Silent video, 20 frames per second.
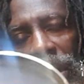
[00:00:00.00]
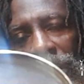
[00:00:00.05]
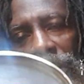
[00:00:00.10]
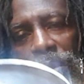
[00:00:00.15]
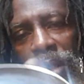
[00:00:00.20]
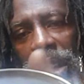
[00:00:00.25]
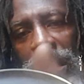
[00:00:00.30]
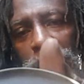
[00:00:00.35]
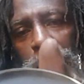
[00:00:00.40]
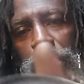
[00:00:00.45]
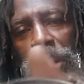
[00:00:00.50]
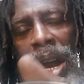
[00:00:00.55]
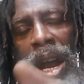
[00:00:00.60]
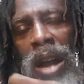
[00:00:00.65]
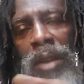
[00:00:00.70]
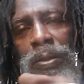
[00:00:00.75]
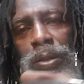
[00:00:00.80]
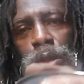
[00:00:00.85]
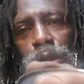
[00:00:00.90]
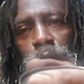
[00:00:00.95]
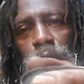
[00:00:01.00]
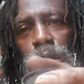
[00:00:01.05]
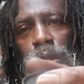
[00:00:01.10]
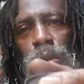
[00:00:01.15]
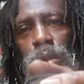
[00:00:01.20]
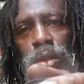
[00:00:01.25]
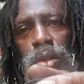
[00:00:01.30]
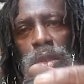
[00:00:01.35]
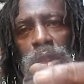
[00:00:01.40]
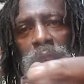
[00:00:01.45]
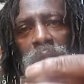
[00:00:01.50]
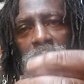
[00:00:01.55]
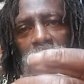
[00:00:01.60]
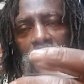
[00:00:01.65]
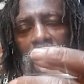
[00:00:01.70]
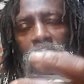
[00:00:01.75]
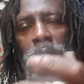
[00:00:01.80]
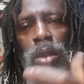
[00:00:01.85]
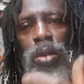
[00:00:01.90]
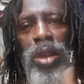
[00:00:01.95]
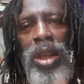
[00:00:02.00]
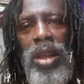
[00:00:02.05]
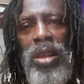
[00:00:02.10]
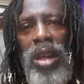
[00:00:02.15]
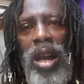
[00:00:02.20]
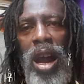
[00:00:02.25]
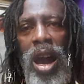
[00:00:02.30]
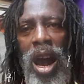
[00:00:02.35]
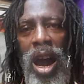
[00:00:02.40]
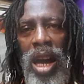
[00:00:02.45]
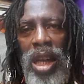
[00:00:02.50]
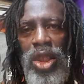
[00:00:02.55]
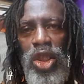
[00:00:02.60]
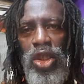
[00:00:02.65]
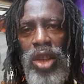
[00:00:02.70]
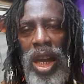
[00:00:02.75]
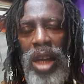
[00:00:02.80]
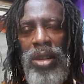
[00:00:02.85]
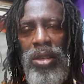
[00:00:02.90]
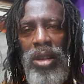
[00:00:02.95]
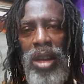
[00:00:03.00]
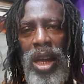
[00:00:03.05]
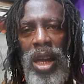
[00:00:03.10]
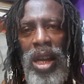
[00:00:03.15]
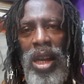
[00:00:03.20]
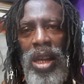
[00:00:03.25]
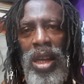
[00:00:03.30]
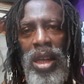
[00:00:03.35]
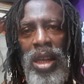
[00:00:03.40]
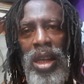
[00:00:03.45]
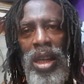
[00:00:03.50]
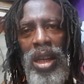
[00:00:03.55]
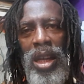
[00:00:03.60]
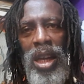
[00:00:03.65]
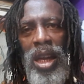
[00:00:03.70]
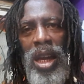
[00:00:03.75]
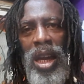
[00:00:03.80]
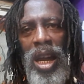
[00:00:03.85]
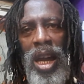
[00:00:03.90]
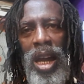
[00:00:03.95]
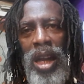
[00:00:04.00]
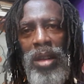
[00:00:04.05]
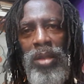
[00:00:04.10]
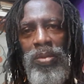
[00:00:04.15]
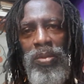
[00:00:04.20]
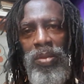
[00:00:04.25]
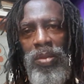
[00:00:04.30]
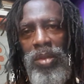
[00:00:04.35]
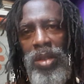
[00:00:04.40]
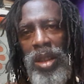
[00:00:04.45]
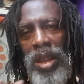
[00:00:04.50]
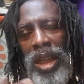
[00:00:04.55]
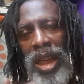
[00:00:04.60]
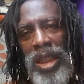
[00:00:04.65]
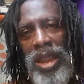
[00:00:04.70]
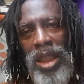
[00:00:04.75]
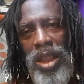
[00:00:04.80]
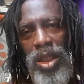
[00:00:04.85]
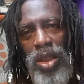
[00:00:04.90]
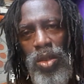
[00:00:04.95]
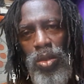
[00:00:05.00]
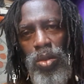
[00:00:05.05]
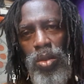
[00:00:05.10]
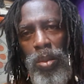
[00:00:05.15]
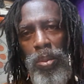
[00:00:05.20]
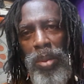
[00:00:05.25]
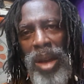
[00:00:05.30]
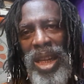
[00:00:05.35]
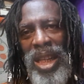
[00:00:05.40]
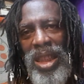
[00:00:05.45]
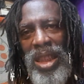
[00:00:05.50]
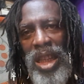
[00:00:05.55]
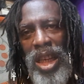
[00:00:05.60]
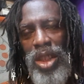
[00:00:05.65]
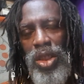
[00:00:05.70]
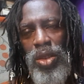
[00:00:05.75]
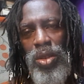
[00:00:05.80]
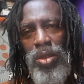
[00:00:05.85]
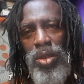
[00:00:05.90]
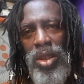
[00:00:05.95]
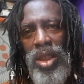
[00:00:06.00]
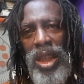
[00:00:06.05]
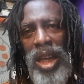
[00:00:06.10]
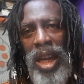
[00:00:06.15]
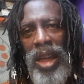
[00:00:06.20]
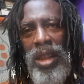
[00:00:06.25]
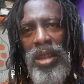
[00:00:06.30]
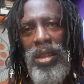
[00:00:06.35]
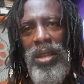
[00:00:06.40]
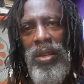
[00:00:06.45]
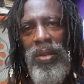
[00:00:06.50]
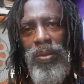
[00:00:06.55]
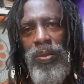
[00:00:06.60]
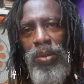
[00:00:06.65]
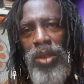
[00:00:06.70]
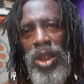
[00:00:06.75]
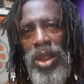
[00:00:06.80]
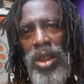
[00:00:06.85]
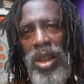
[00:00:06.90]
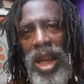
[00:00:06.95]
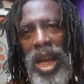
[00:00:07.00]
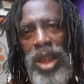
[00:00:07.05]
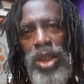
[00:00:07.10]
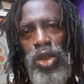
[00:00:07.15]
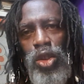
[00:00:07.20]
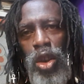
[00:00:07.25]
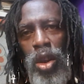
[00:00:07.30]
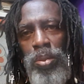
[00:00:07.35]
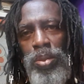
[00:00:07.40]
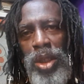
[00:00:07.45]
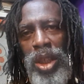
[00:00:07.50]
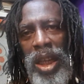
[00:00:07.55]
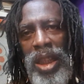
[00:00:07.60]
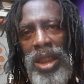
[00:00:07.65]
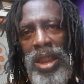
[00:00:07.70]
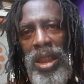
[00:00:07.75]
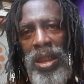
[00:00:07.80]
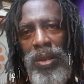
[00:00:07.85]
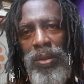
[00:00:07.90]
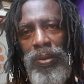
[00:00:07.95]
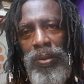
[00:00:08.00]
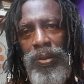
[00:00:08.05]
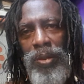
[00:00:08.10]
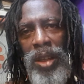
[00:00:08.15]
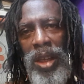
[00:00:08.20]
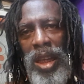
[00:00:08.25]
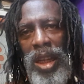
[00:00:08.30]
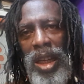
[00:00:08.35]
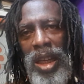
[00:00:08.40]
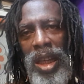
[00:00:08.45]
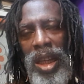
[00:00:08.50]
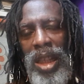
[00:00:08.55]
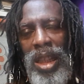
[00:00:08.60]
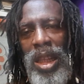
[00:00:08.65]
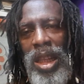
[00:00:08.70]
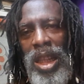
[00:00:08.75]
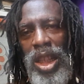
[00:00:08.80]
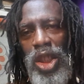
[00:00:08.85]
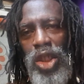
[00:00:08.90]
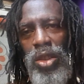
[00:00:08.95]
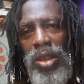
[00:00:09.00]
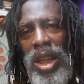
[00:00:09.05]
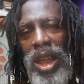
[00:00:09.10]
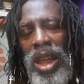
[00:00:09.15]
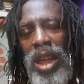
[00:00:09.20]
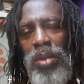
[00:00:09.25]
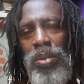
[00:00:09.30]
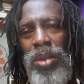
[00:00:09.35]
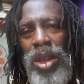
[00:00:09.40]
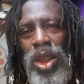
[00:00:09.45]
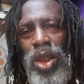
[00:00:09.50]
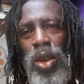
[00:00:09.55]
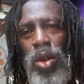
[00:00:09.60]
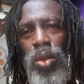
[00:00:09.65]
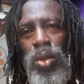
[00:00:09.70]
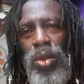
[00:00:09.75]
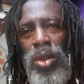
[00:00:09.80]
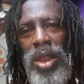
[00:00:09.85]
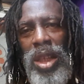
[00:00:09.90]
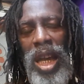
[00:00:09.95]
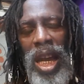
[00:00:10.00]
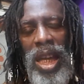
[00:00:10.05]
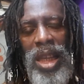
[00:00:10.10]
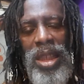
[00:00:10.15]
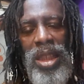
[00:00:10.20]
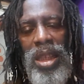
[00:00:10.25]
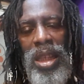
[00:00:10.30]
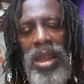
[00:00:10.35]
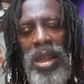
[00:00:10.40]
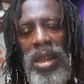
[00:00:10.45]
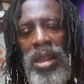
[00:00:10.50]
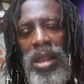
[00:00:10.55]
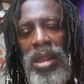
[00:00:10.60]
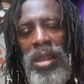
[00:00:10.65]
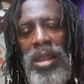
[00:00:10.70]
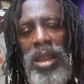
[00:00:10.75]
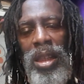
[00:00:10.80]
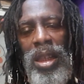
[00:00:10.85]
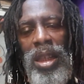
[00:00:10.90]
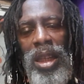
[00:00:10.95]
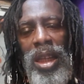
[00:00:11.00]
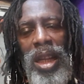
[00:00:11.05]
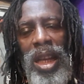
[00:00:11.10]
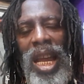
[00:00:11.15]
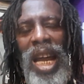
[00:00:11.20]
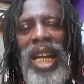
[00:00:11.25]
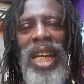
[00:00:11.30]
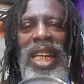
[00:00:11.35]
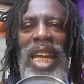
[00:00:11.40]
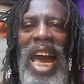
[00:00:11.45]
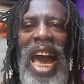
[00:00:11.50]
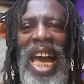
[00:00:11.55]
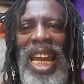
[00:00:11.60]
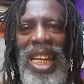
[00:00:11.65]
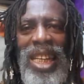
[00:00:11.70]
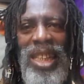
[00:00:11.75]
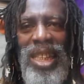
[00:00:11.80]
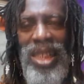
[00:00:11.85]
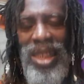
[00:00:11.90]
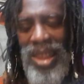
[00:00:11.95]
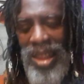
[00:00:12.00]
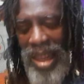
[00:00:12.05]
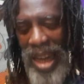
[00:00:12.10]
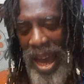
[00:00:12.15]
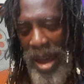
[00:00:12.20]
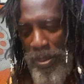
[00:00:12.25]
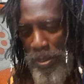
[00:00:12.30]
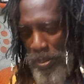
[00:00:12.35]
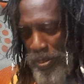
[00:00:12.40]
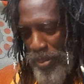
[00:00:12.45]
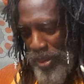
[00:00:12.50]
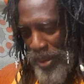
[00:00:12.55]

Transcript: Very powerful tools, holding on the heart chakra and get into a meditation state, visualize your objective. It literally can be used as like an Aladdin's lamp